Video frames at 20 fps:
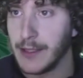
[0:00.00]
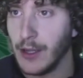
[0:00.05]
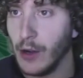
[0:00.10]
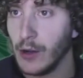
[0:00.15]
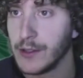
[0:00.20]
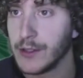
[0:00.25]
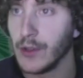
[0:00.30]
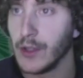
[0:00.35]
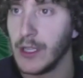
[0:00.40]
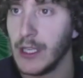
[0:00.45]

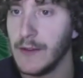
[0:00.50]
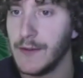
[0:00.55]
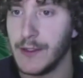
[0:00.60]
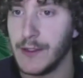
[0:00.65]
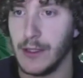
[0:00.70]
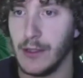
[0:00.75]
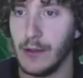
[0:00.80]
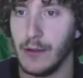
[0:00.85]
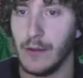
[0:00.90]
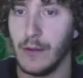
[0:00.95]
also gives
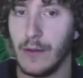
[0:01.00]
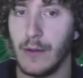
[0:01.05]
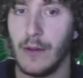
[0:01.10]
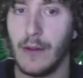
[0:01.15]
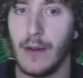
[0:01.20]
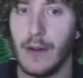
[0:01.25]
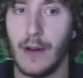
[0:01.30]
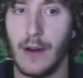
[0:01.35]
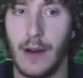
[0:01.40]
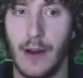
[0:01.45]
you
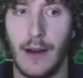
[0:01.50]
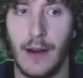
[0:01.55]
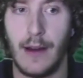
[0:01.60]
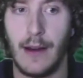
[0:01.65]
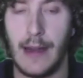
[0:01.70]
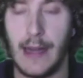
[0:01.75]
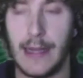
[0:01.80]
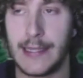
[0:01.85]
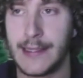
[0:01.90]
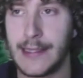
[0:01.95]

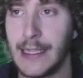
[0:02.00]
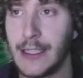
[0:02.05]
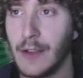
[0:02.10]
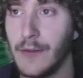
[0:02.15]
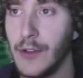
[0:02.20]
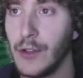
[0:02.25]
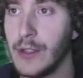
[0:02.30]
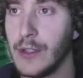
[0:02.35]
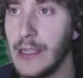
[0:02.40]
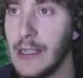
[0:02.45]
a set of
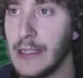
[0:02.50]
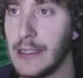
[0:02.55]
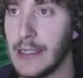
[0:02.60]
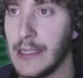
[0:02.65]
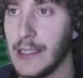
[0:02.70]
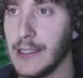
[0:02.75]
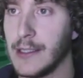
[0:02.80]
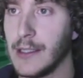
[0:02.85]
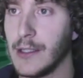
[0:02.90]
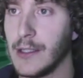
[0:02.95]

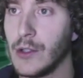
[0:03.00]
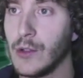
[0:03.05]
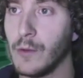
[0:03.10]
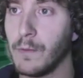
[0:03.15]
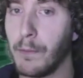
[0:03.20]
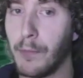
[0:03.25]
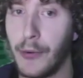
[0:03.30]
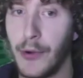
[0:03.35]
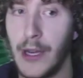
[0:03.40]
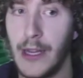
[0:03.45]
utilities to
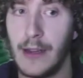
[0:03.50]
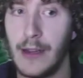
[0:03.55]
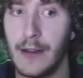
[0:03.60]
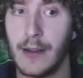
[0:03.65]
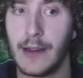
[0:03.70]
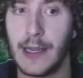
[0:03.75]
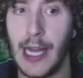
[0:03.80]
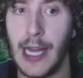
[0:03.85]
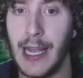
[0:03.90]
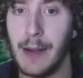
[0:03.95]
print
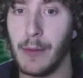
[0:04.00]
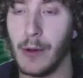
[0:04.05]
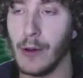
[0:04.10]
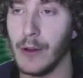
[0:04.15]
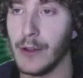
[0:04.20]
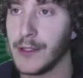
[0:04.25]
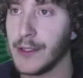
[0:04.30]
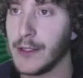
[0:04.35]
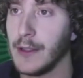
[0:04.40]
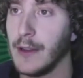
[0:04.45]

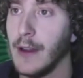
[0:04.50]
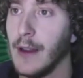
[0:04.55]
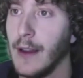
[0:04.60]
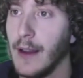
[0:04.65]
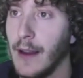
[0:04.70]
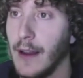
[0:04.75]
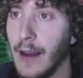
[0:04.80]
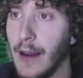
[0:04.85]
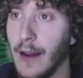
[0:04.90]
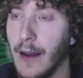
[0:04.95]
tables
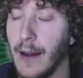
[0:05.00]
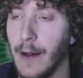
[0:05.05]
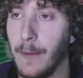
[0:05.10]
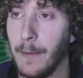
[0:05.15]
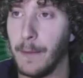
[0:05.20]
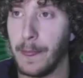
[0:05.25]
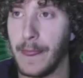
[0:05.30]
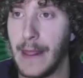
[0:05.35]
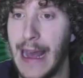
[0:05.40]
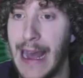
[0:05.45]

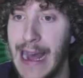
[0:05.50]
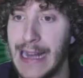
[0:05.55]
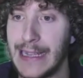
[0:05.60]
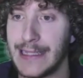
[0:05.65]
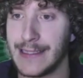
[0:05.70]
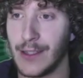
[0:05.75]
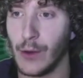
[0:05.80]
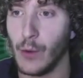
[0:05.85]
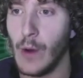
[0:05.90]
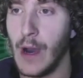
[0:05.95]
as
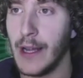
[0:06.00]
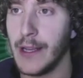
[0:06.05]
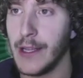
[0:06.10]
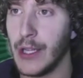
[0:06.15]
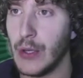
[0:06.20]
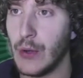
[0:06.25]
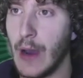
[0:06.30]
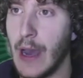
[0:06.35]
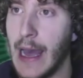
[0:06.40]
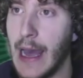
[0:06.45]
the one
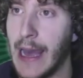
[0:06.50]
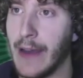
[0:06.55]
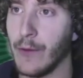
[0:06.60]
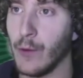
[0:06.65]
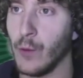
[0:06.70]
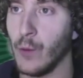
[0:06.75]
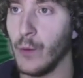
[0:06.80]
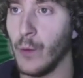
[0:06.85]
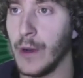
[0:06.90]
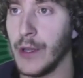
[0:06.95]
you have
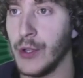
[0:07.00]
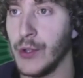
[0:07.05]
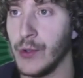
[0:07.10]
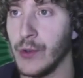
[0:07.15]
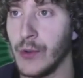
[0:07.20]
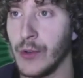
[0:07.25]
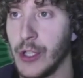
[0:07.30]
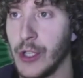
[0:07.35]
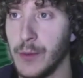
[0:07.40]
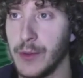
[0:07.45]
when you
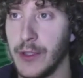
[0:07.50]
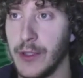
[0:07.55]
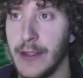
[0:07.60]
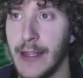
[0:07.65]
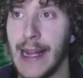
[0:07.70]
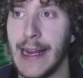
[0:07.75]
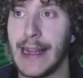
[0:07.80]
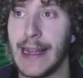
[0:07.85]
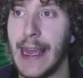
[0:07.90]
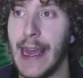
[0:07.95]
do
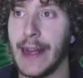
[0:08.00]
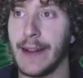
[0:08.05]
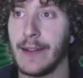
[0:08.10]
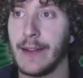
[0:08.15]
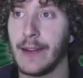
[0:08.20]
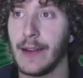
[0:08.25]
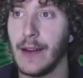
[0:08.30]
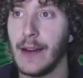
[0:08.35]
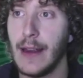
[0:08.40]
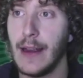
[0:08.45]
Qctl get.
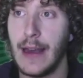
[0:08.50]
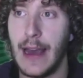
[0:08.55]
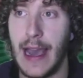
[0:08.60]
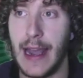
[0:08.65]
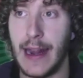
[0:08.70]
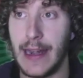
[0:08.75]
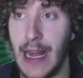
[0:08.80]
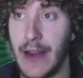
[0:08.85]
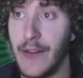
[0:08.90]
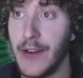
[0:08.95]

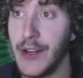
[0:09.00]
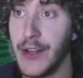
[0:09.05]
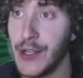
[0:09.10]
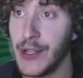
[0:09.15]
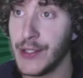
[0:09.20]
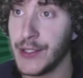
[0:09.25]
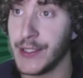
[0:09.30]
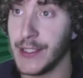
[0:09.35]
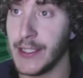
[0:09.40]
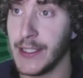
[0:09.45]
I never
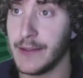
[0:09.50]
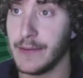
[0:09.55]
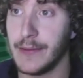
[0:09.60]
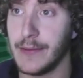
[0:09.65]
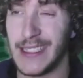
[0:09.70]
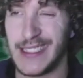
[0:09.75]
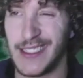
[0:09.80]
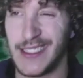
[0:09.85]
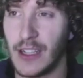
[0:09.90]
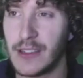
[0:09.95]
use it.
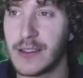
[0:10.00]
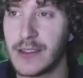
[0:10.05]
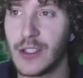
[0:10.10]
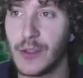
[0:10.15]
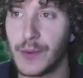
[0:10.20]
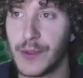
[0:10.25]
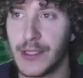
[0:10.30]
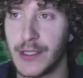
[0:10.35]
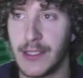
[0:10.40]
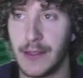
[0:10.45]
It's not
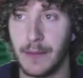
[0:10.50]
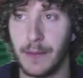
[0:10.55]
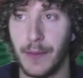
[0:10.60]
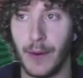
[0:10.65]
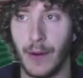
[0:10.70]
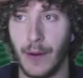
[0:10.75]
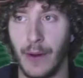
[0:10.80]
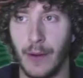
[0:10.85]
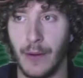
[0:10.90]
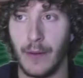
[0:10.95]
super
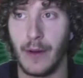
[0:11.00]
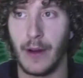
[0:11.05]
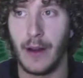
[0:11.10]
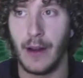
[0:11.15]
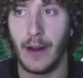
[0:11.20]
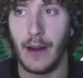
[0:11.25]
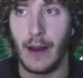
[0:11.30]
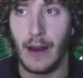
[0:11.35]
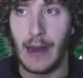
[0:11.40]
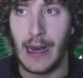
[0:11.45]
simple.
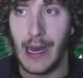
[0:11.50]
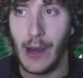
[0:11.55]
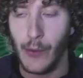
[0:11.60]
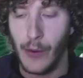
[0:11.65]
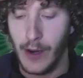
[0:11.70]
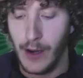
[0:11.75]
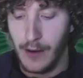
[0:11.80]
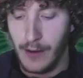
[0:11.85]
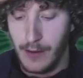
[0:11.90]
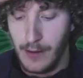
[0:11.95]
I
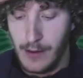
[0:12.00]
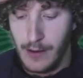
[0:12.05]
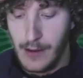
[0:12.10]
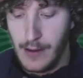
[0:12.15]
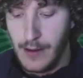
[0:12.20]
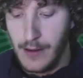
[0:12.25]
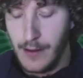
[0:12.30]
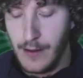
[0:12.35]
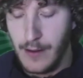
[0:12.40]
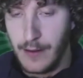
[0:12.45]
will
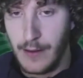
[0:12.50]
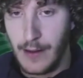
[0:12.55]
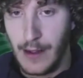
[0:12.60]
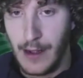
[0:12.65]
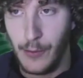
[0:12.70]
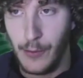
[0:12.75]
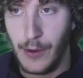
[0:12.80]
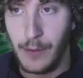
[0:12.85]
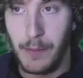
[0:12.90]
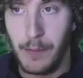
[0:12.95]

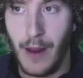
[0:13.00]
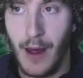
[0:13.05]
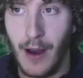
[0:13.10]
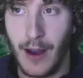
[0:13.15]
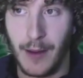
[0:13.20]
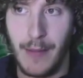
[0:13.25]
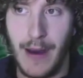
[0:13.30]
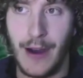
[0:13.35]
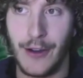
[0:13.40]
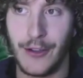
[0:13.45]

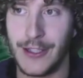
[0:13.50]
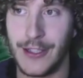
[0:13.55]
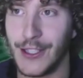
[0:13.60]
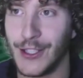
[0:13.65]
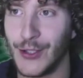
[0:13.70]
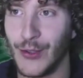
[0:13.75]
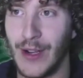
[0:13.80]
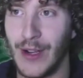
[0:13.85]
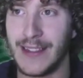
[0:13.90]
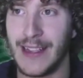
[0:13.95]
blog about it as
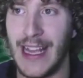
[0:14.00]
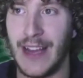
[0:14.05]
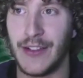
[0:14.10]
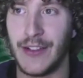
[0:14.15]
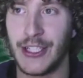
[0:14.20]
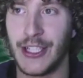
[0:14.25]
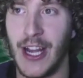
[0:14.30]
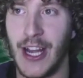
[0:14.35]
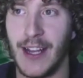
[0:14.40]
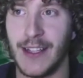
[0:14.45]
soon as I have
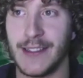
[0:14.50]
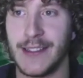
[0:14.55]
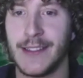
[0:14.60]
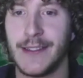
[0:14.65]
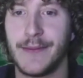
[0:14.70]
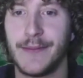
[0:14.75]
a chance.